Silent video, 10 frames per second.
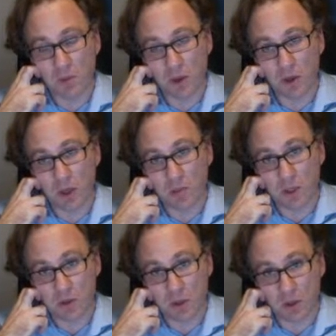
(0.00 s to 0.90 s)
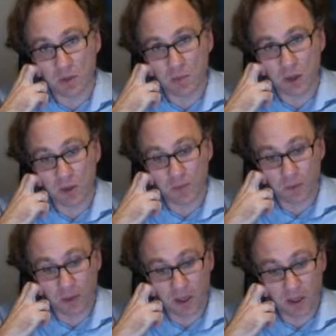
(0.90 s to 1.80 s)
biochemistry or in
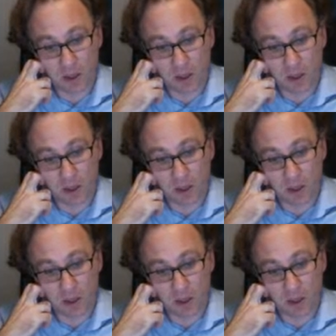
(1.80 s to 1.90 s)
bioinformatics.